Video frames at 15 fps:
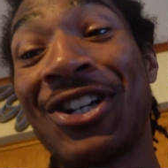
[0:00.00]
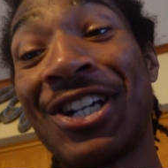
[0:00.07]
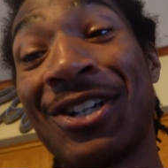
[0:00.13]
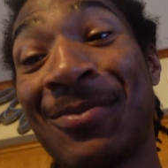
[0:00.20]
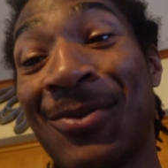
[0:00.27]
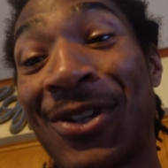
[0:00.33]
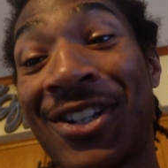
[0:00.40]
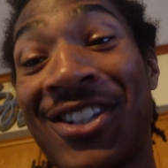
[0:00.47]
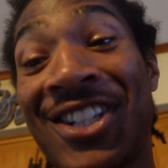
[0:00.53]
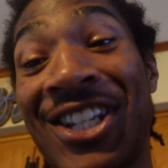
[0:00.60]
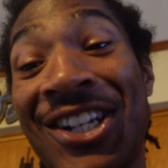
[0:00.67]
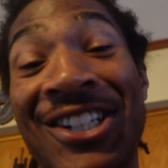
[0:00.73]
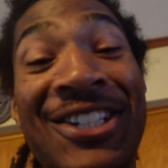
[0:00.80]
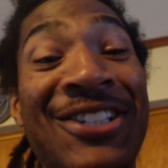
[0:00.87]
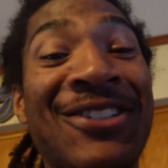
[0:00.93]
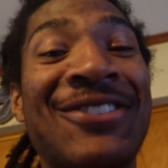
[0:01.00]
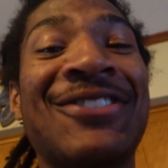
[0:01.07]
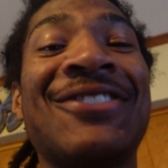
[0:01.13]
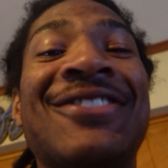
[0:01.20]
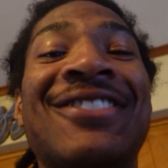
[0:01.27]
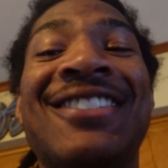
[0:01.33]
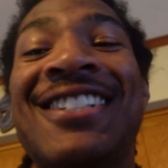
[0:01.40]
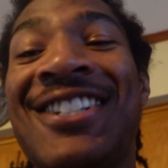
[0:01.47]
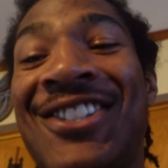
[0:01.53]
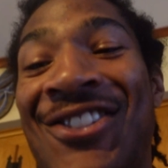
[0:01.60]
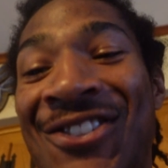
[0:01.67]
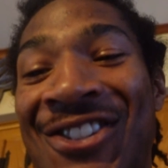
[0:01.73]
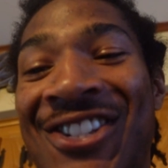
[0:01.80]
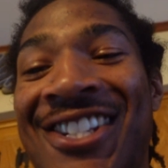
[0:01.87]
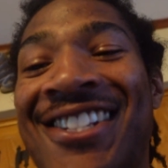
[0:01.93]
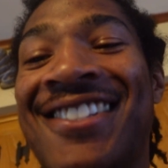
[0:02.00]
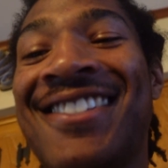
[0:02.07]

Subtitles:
get them on the skillet. Let's do it.